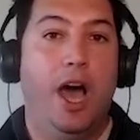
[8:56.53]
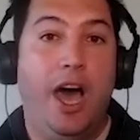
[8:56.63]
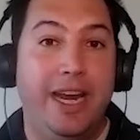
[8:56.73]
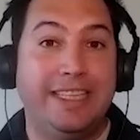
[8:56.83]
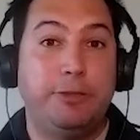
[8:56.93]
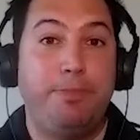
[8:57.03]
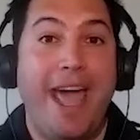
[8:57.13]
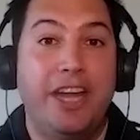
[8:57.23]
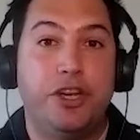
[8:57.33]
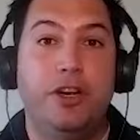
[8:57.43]
an
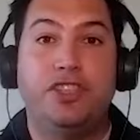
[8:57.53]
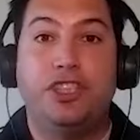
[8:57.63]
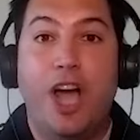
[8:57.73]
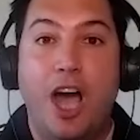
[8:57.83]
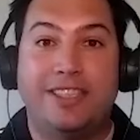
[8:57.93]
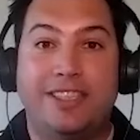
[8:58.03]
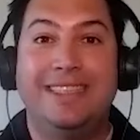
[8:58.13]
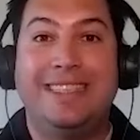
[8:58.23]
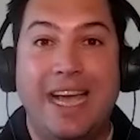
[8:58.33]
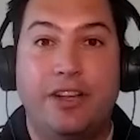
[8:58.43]
expansion of stocks and
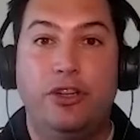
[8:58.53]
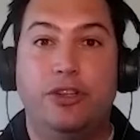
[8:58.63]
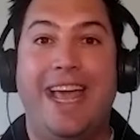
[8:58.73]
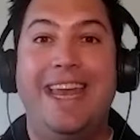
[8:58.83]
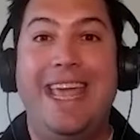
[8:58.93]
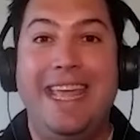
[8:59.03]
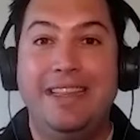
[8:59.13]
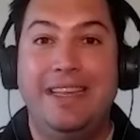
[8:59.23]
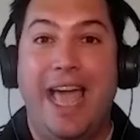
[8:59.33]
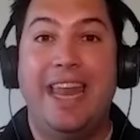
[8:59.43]
sectors and
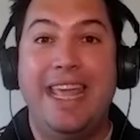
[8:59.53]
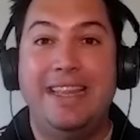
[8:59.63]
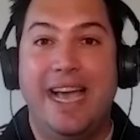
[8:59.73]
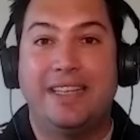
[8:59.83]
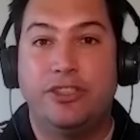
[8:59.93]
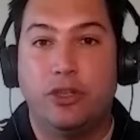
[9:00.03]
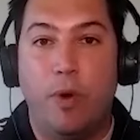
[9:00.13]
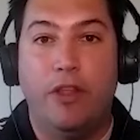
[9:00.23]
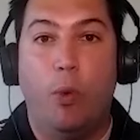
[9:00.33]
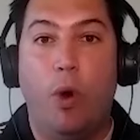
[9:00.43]
indexes
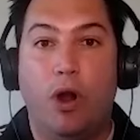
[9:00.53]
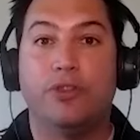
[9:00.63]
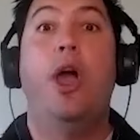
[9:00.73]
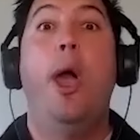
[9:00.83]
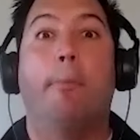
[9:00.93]
around the world